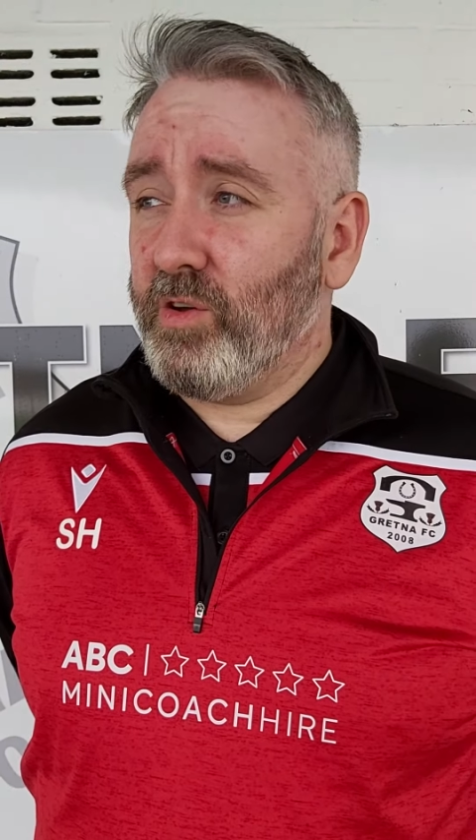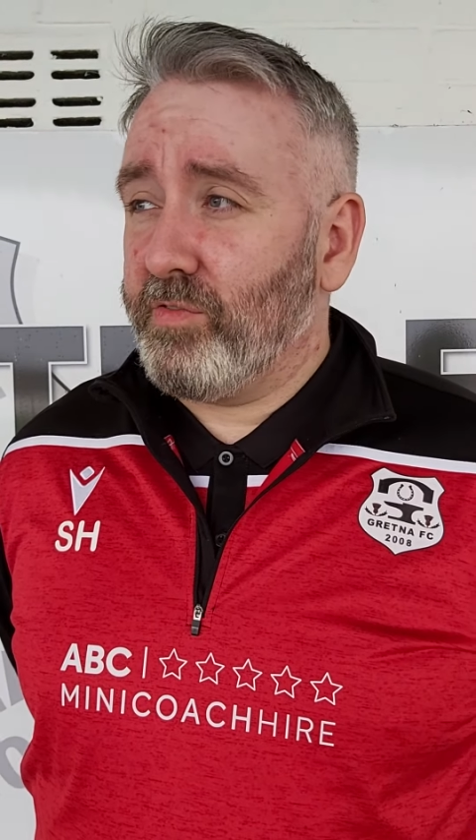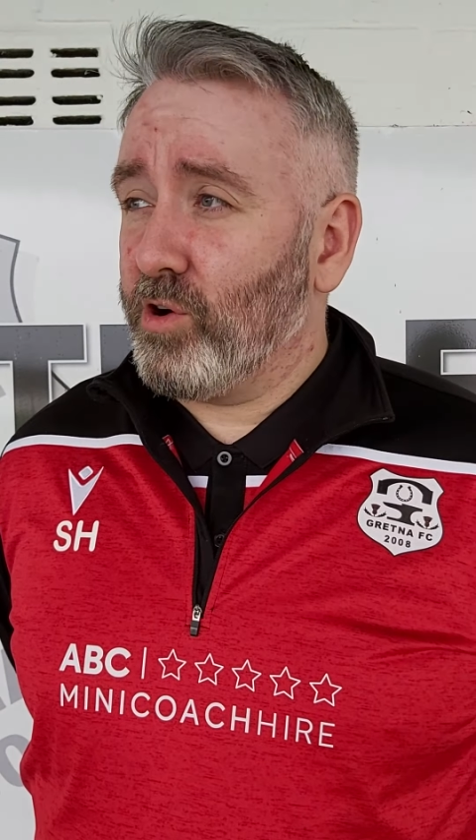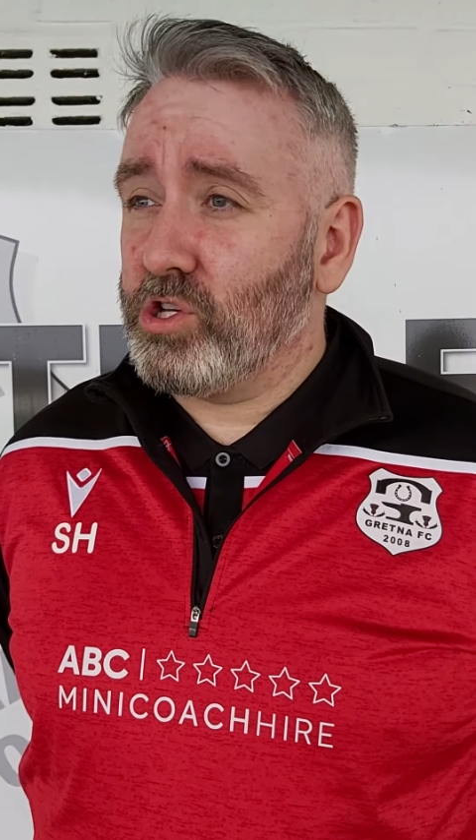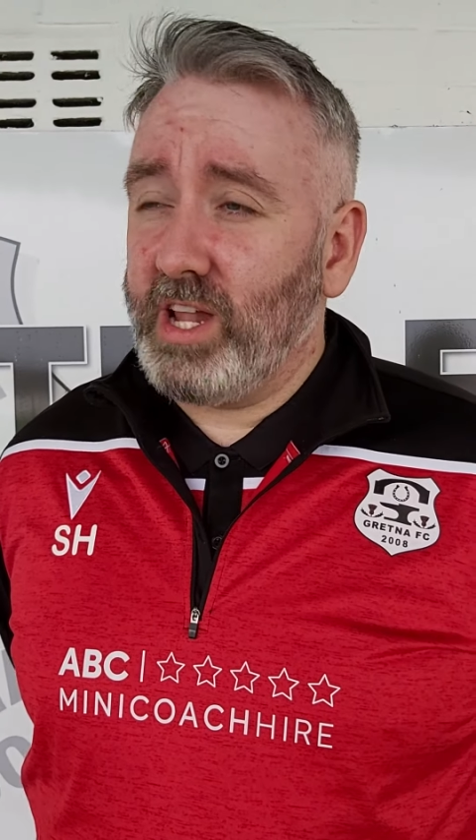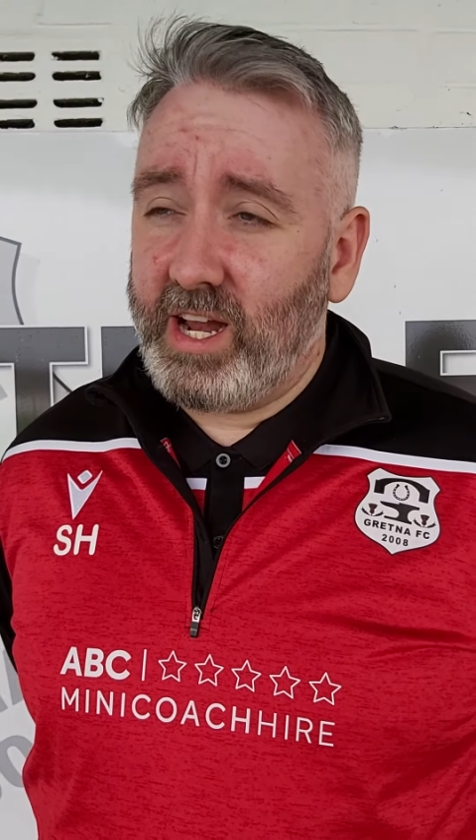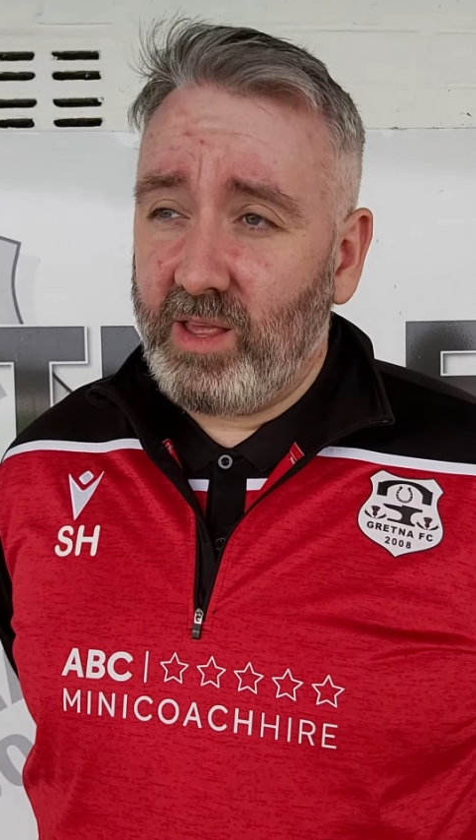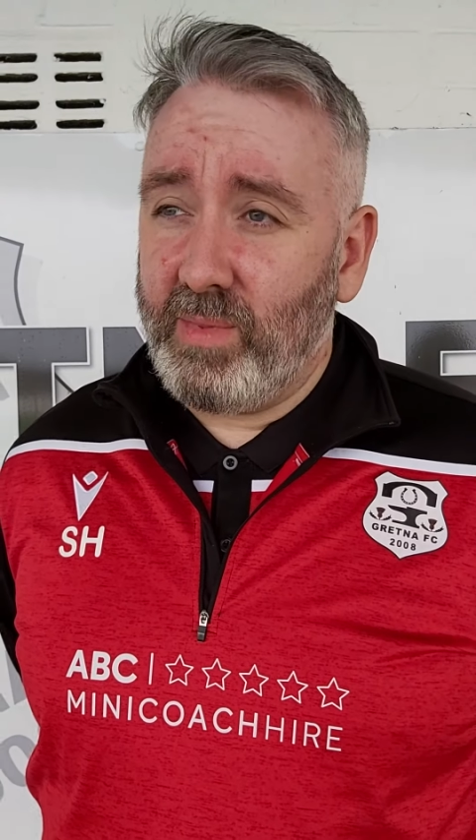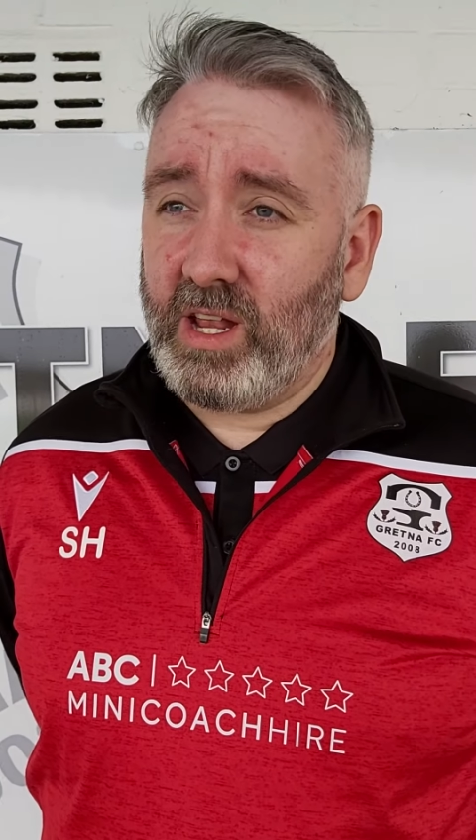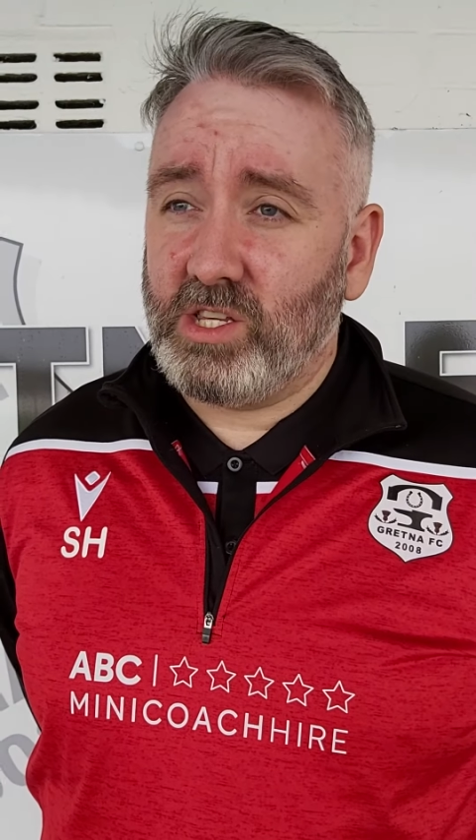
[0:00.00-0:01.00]
their first
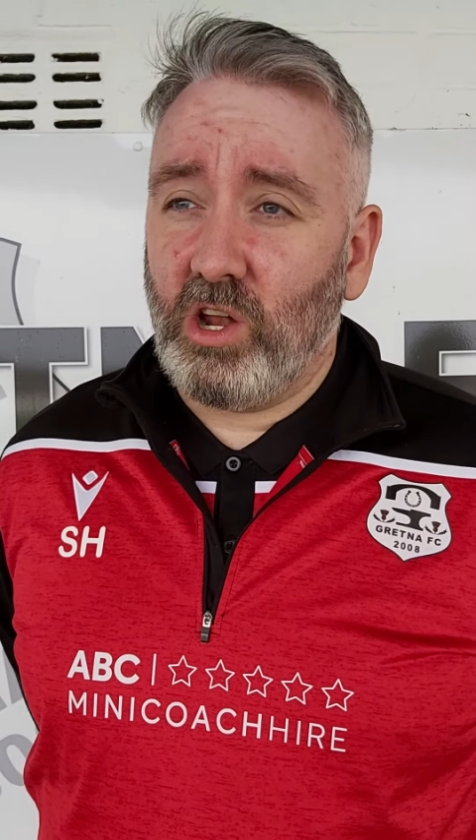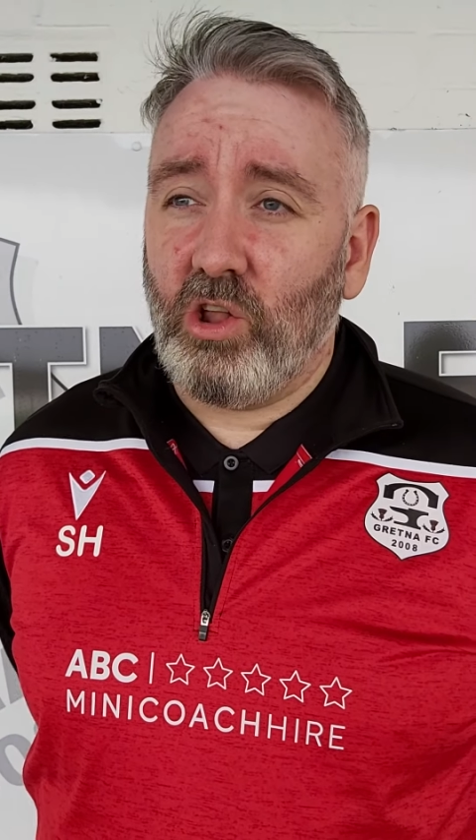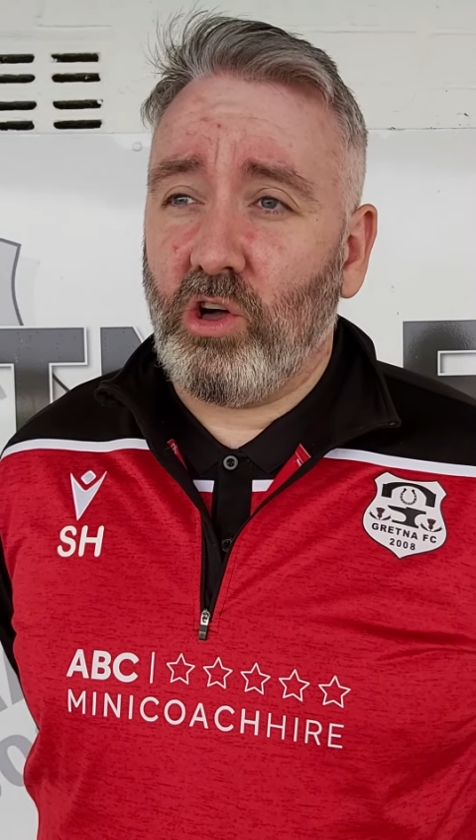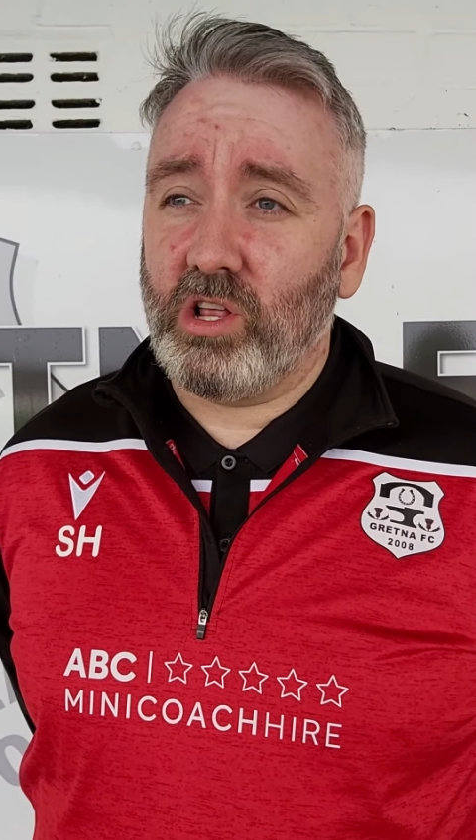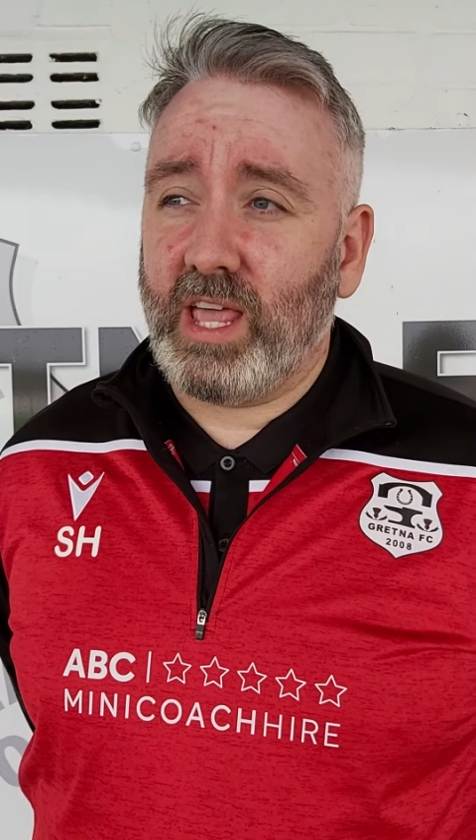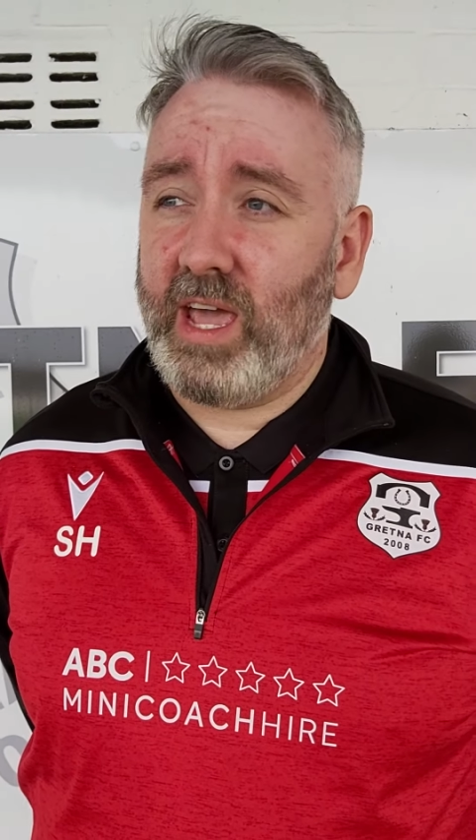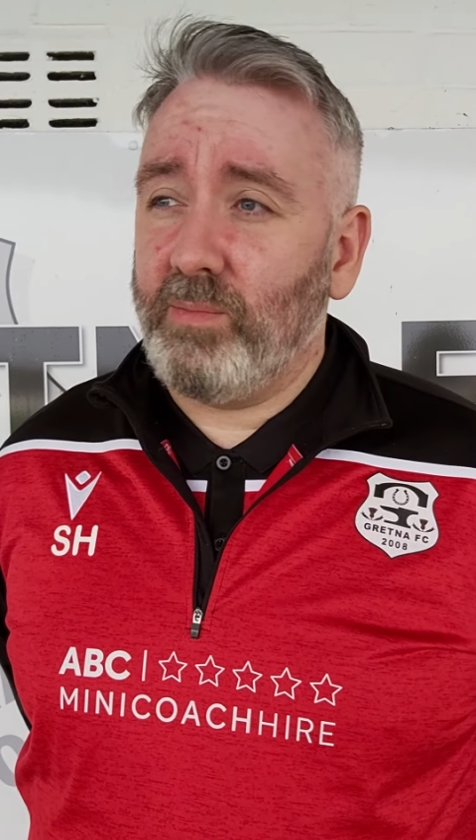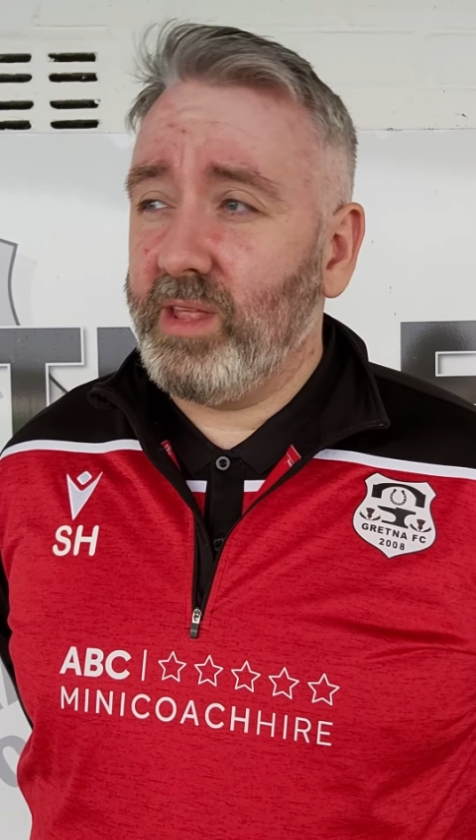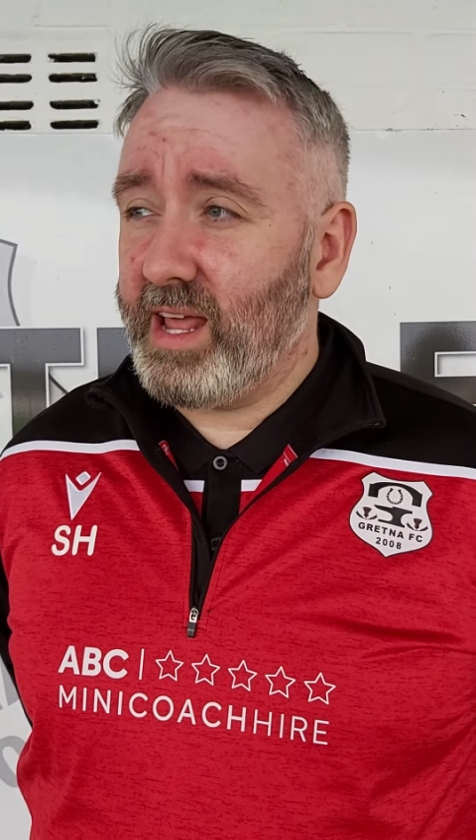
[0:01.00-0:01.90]
90 minutes in a long time.